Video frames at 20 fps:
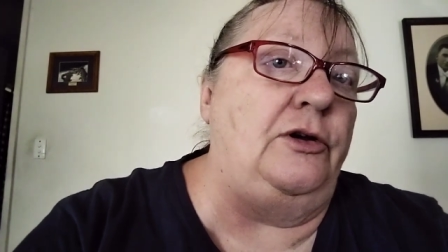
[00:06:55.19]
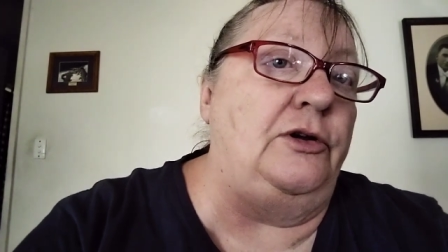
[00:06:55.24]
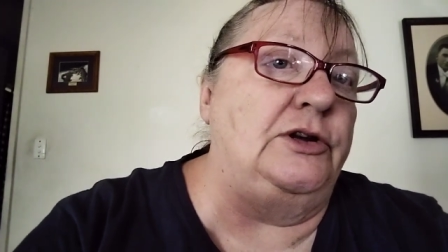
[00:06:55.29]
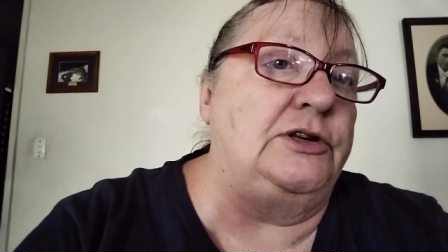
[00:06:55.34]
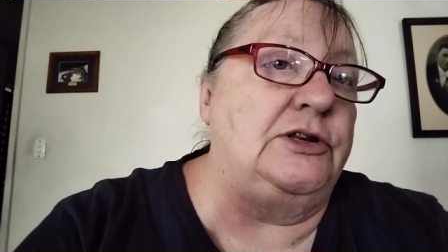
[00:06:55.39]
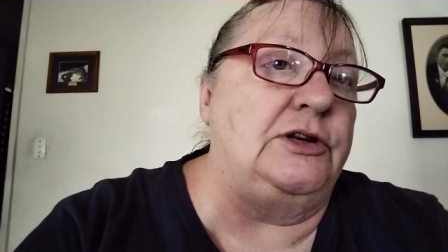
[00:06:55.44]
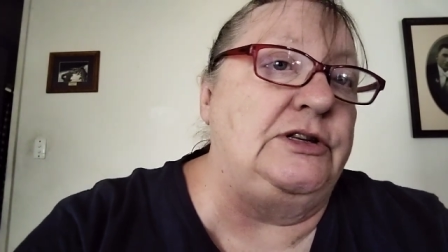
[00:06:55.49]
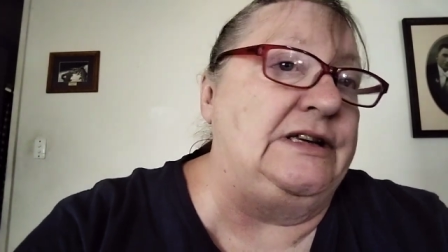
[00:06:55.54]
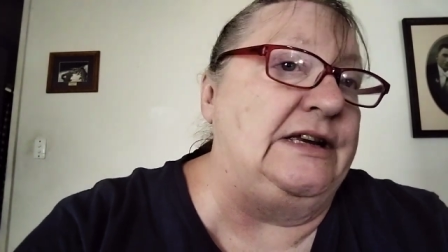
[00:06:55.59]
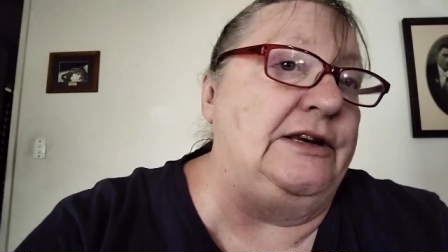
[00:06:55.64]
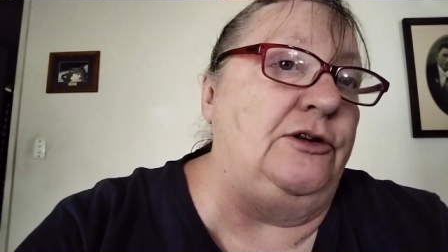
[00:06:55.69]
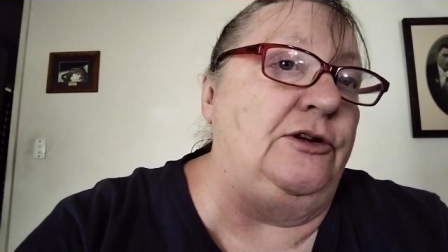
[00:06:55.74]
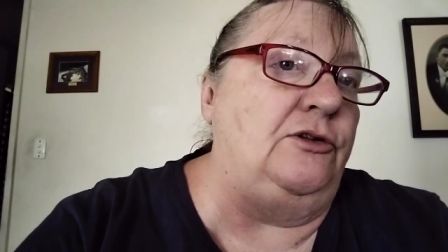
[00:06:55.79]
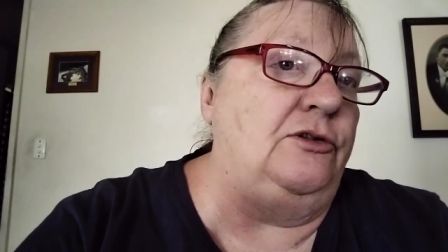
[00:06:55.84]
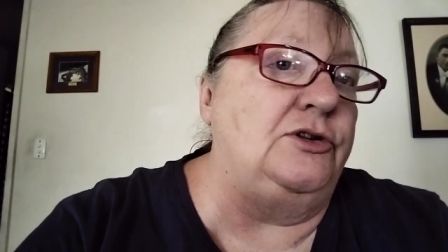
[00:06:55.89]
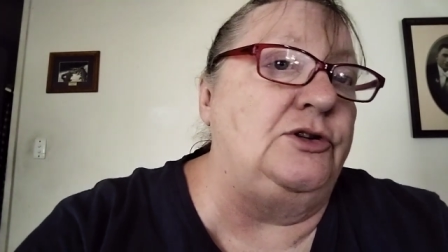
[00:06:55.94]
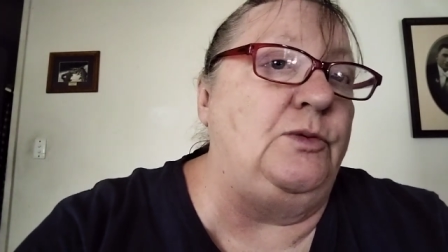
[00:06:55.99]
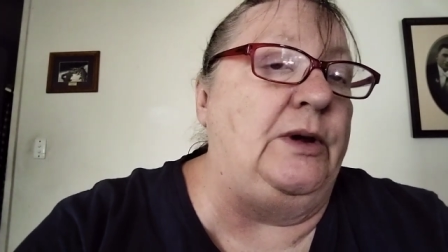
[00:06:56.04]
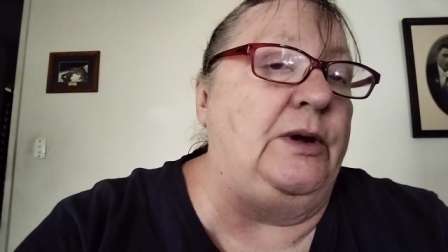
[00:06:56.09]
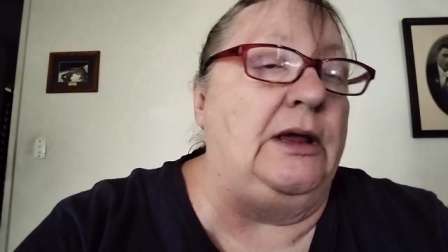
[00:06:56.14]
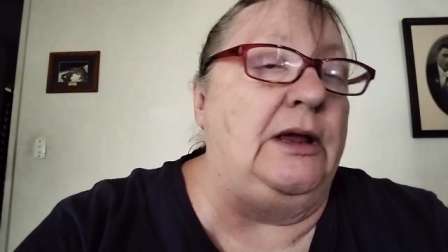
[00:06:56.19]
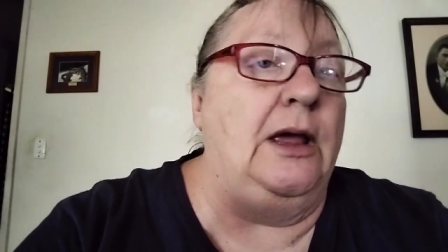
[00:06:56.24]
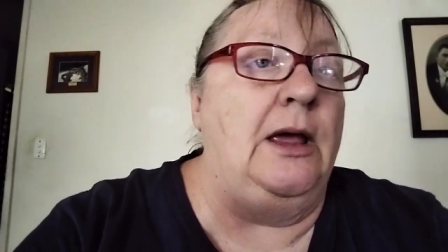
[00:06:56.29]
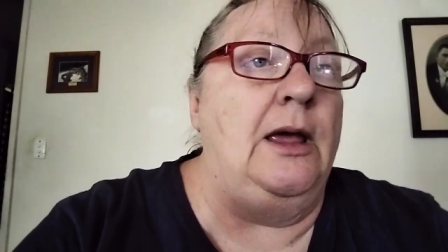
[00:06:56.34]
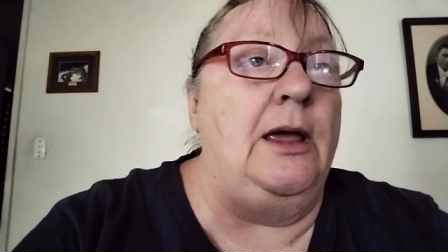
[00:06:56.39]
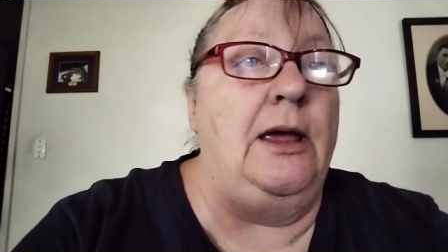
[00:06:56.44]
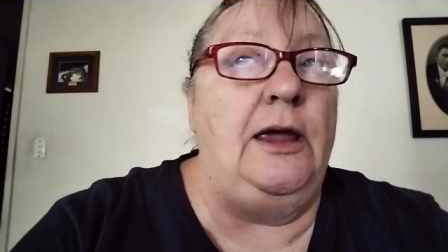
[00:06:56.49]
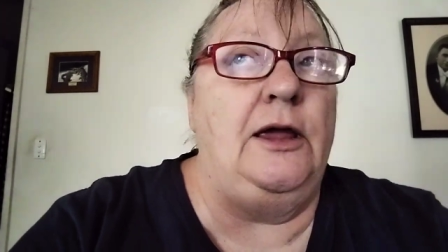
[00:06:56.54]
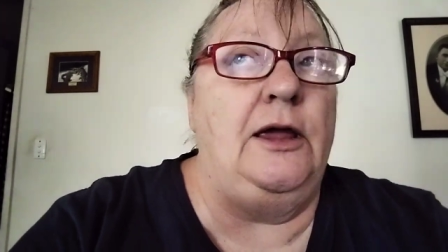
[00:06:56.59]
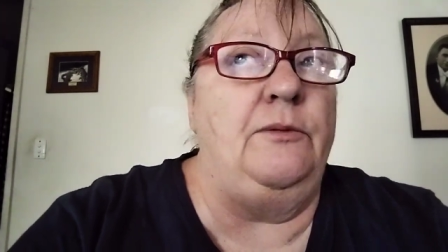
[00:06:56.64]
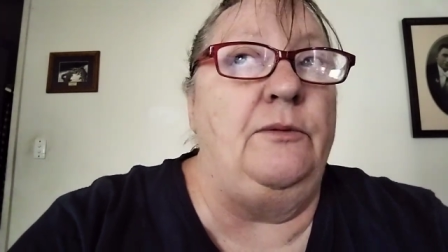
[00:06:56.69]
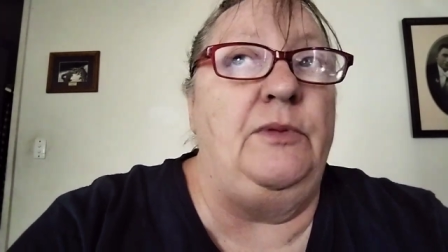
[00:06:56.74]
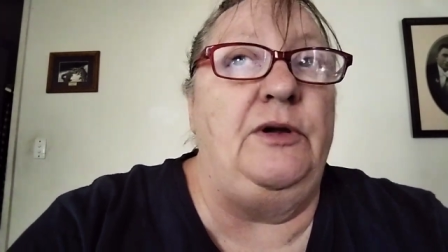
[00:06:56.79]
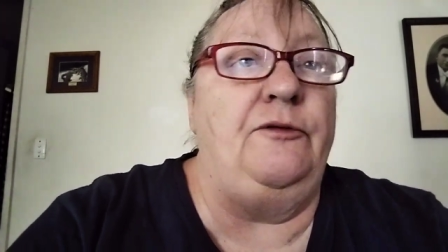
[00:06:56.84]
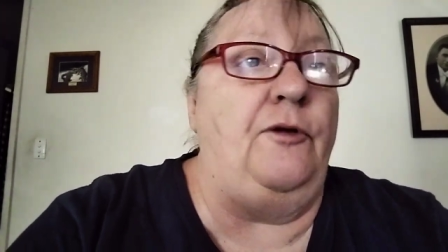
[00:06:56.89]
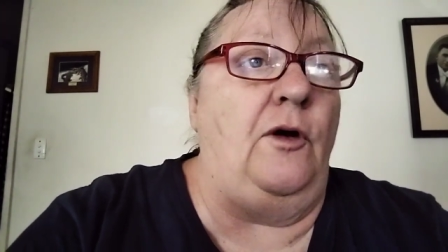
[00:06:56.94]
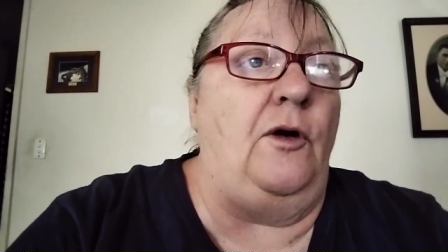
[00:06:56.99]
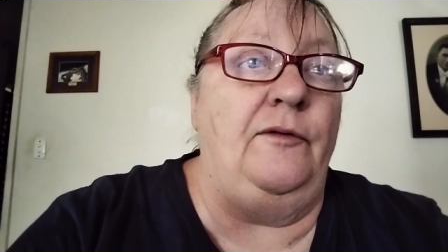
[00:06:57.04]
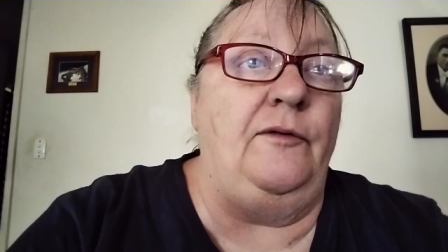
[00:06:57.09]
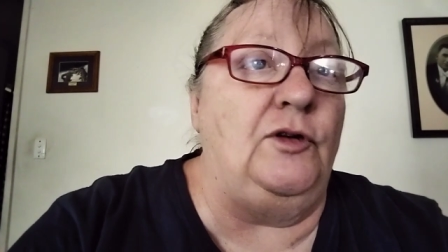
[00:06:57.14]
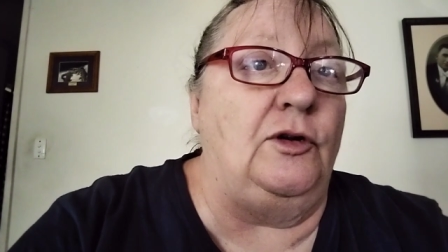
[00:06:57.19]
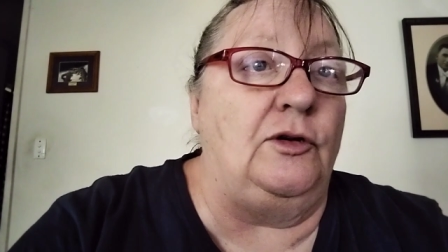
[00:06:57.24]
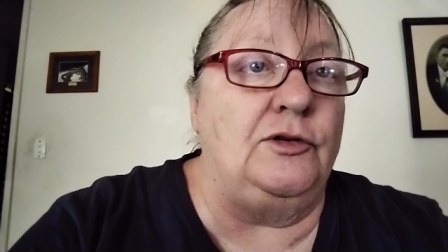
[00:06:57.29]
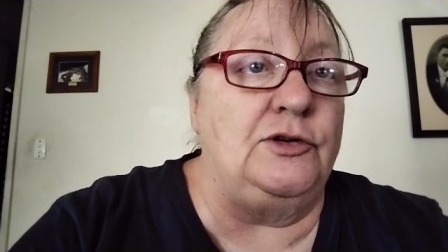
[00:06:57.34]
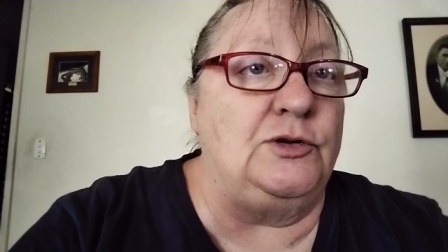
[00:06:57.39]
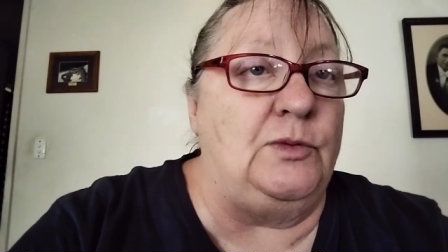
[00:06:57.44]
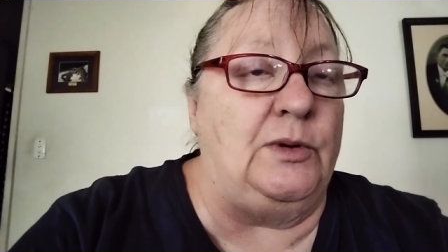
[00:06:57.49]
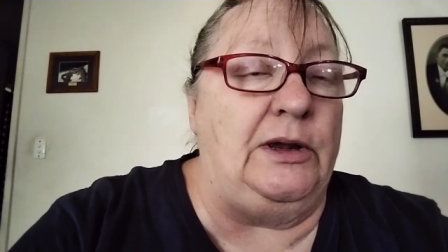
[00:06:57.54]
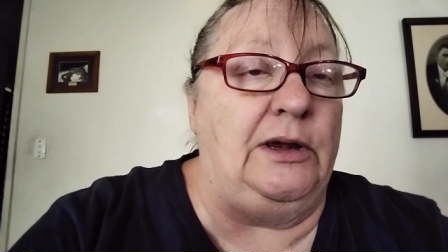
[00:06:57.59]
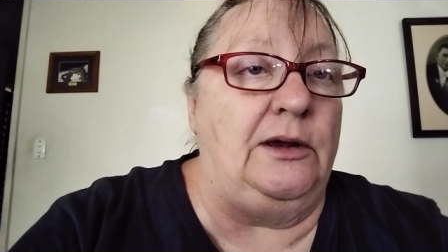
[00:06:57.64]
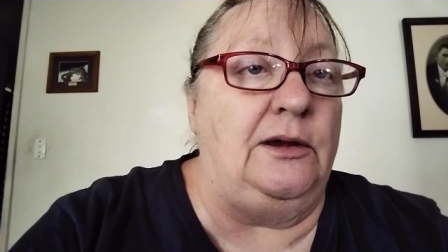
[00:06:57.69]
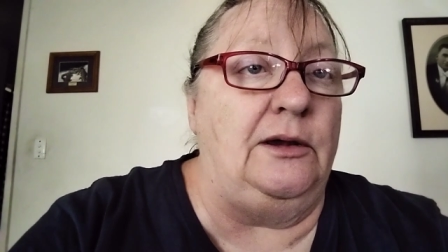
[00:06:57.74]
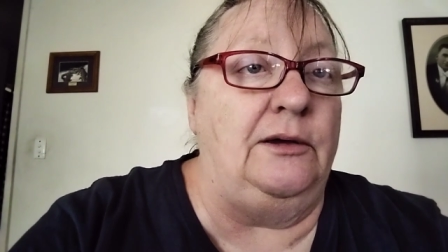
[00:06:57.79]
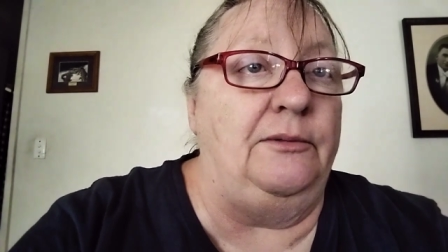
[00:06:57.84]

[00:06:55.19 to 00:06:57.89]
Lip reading: so $10 a week. It can be $5 a week.